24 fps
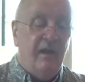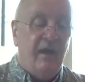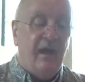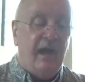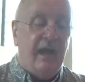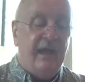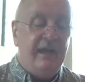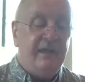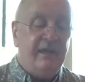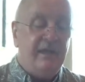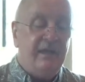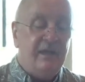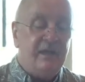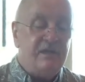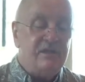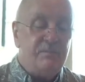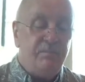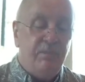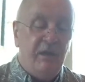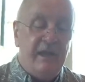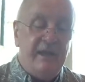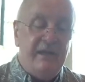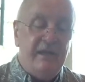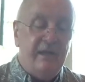I can
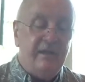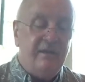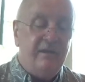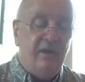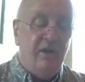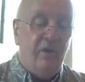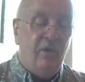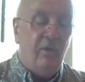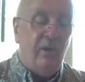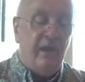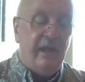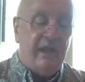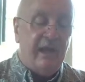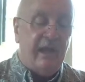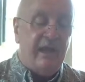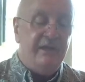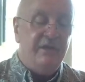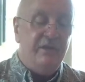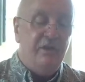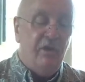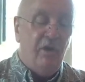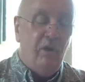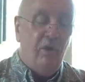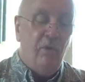explain it though, and I
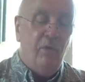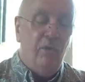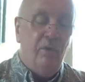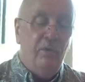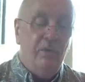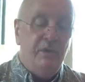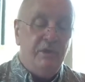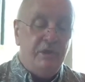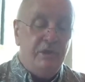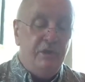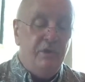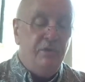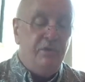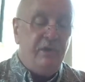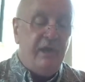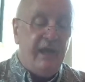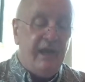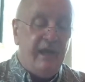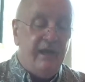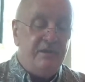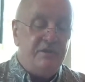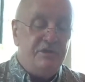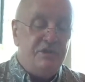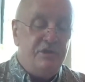know you
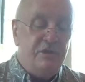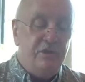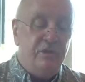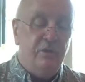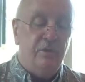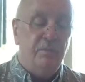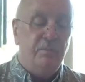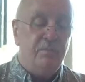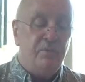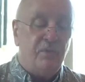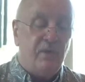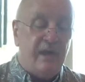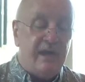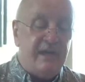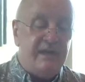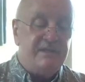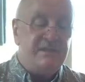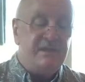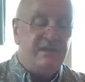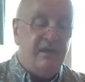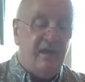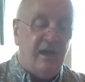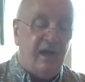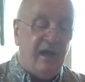can too. Praise
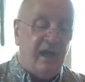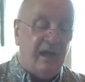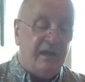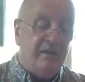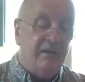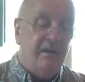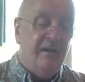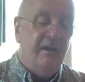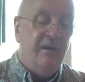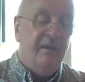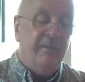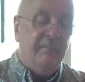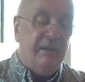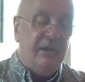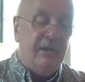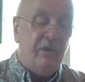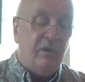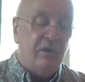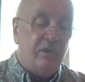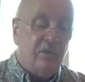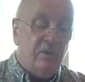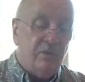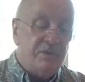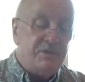God.
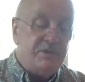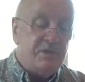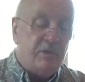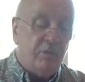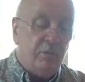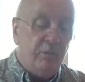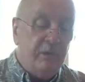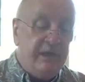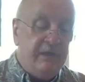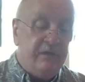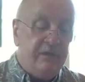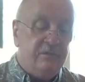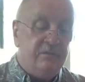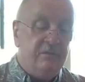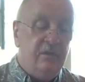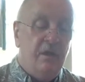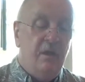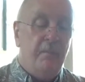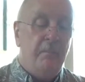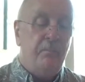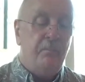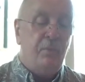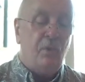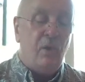Miracles are real.
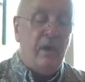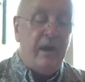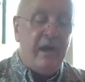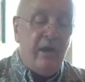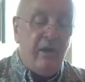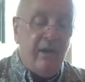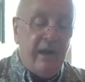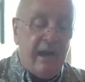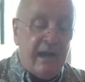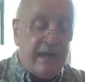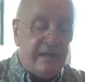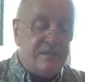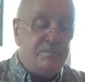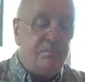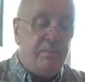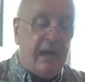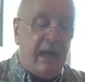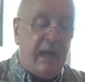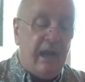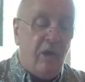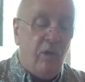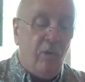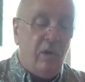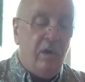Prayer has
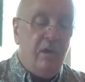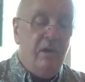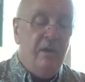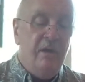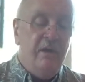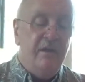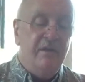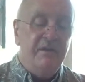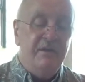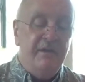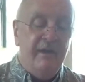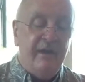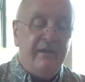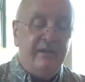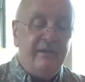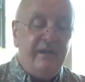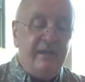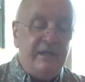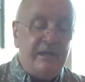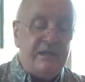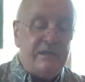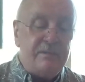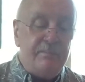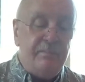power.
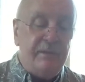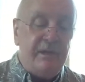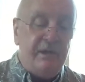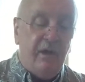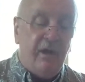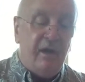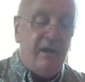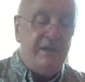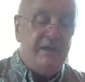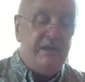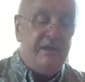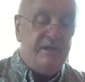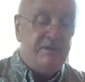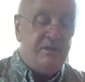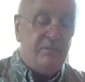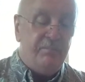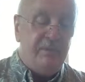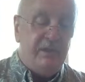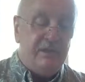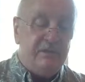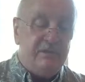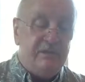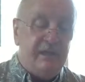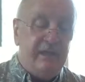Nothing is beyond his
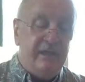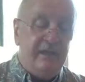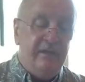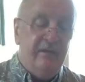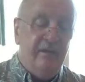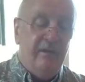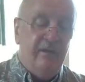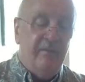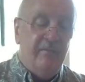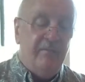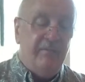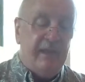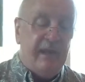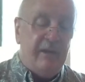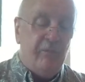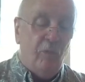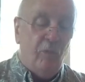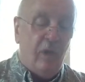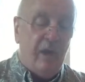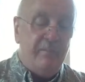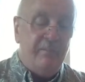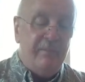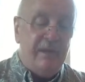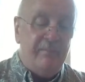ability. They
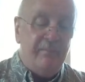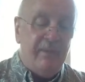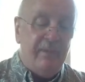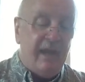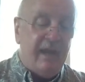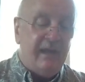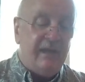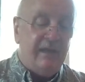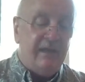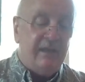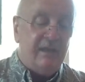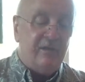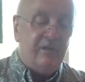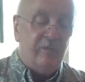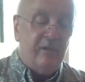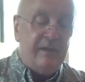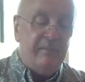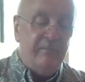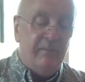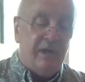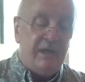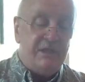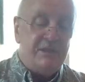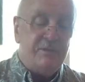want me back in three
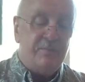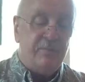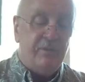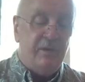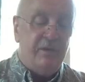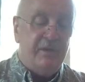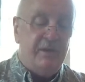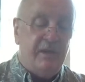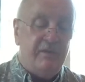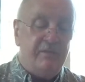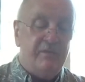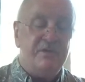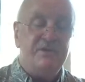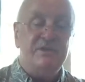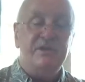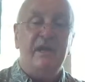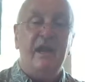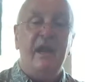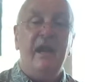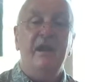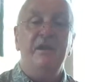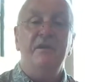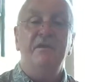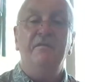months for another
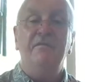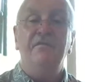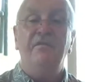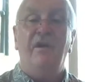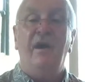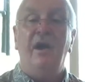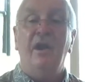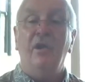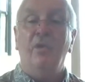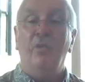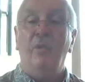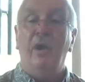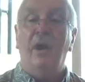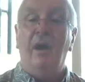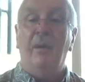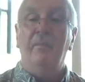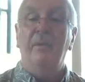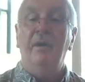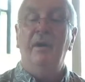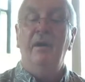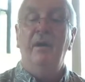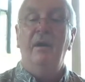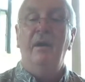scan to follow up.